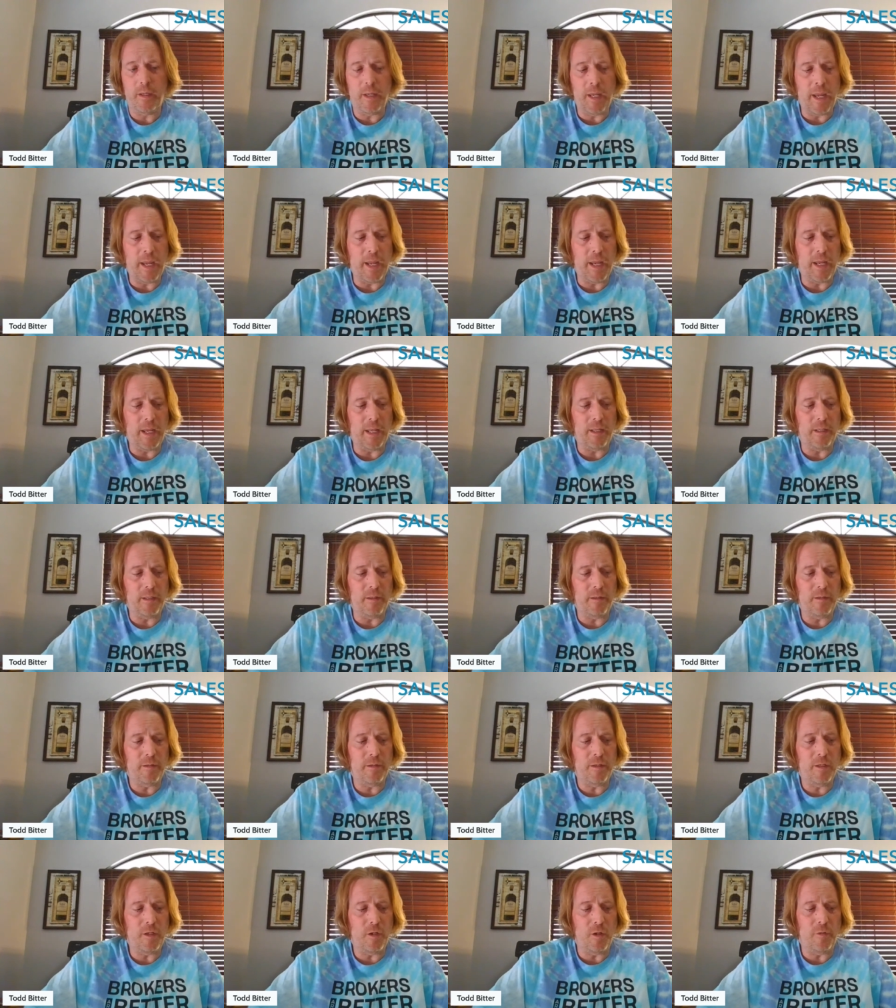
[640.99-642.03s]

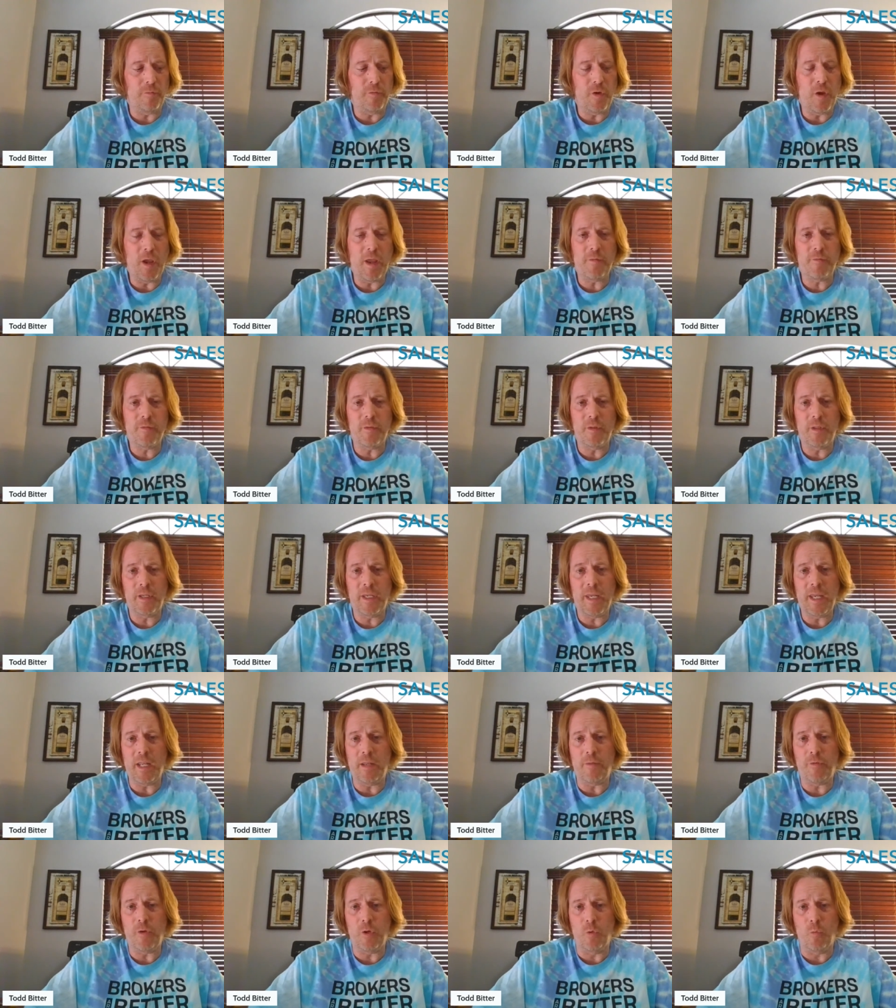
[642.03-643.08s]
And you know, if you have
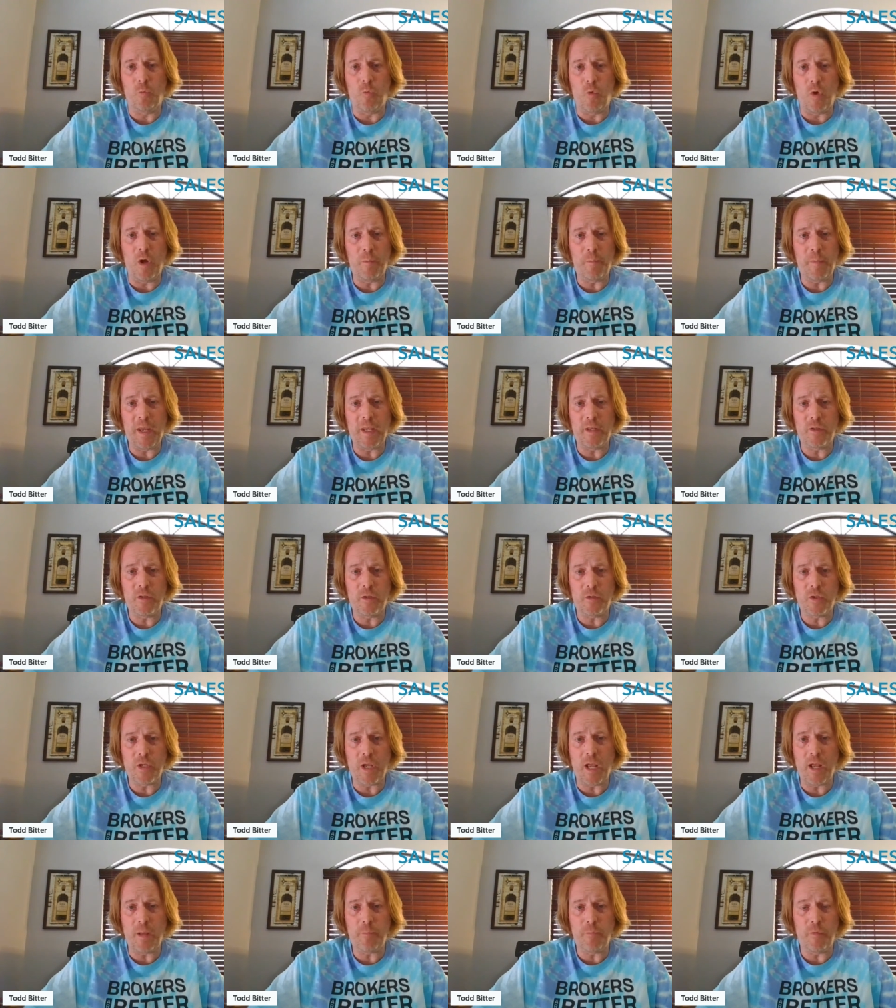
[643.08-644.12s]
again, if you're a one man
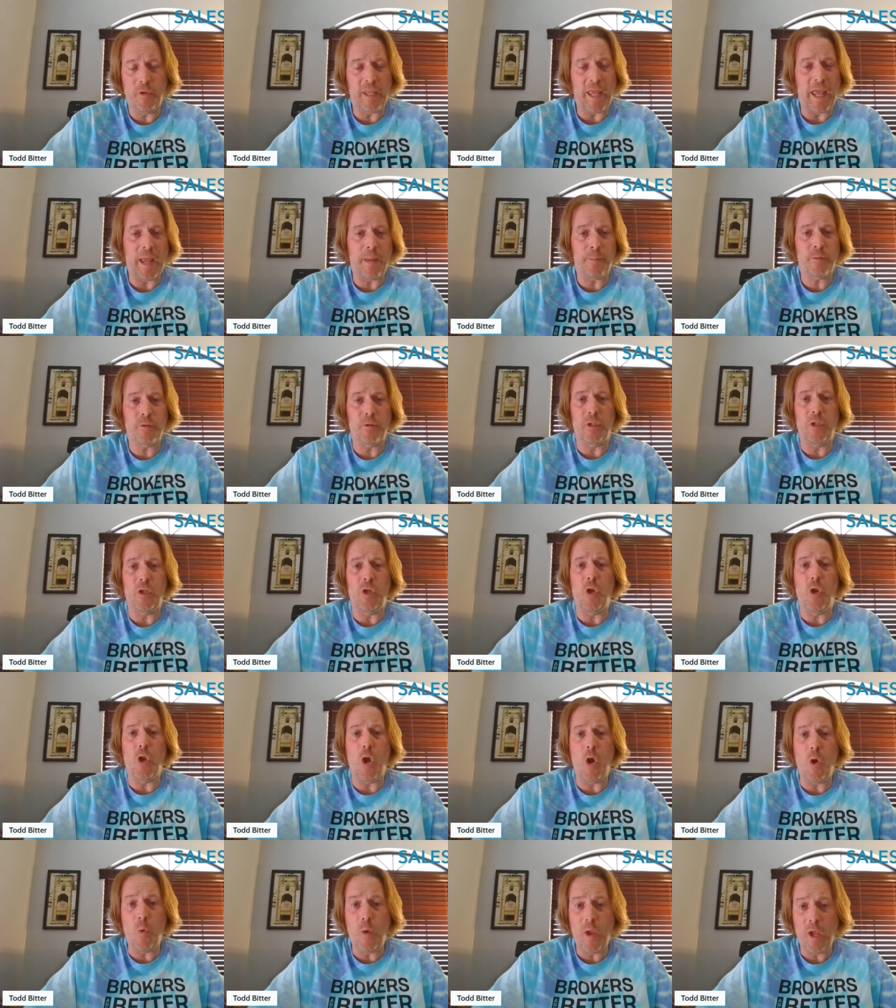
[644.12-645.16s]
shop with absolutely
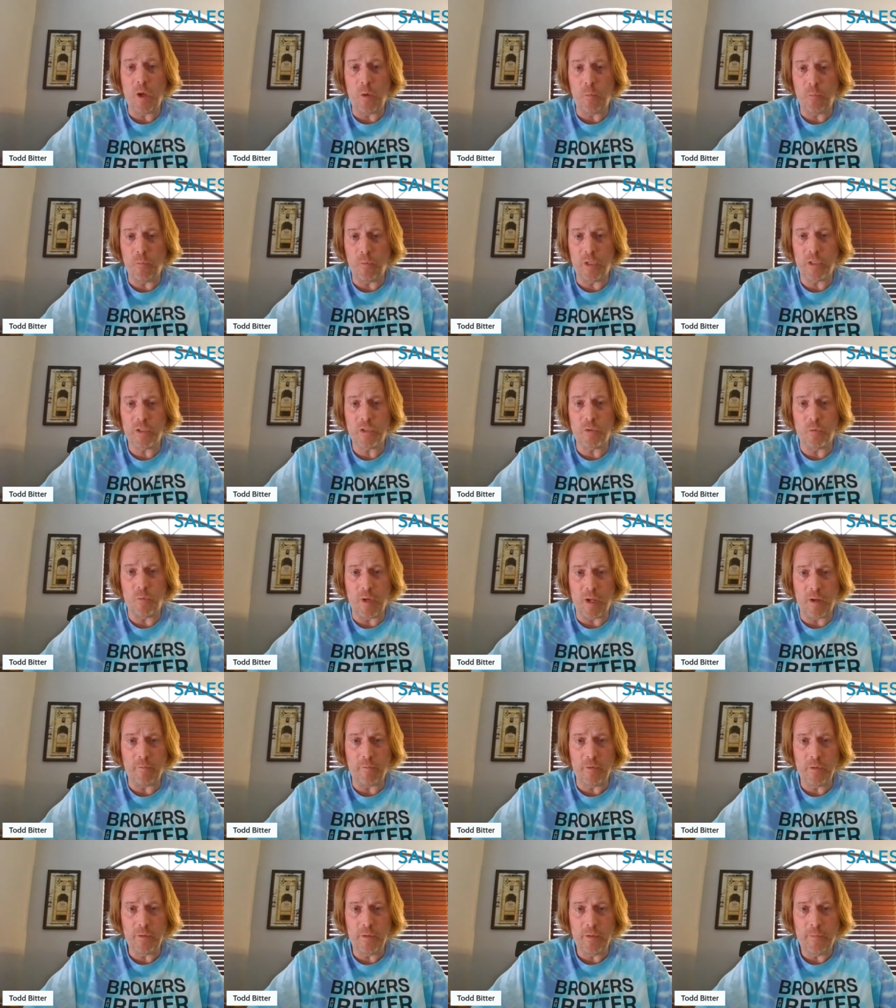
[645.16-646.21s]
no help
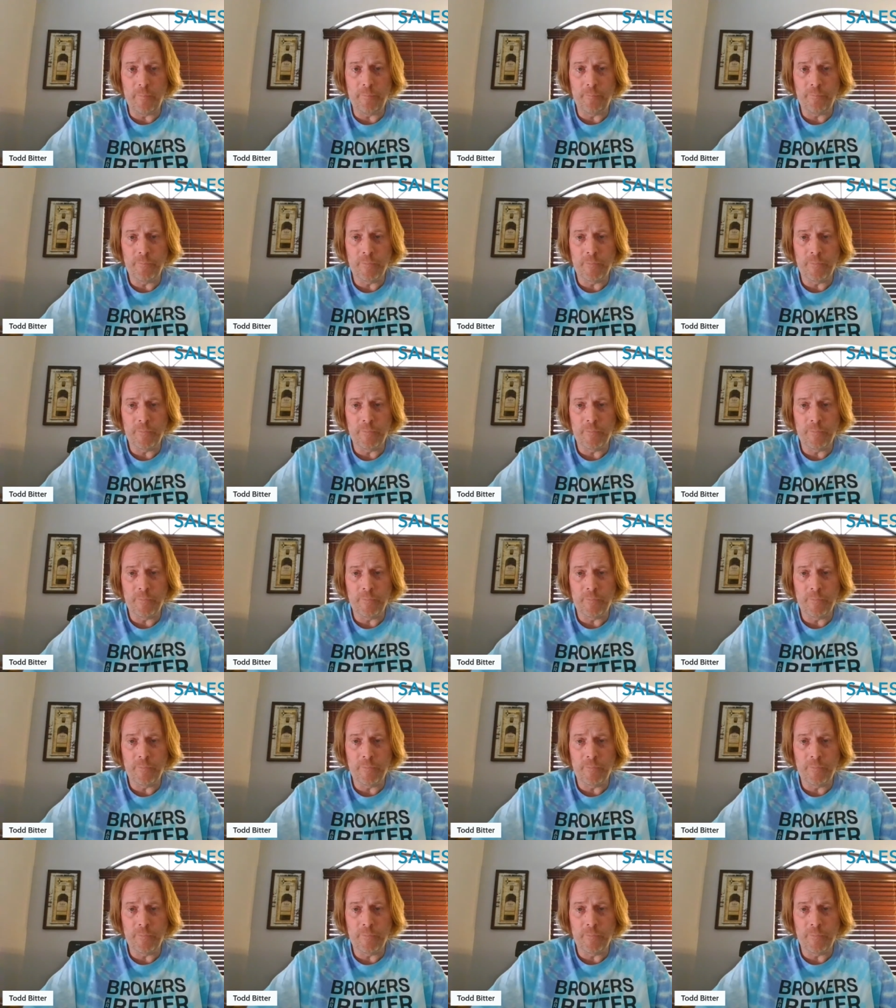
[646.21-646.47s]
whatsoever,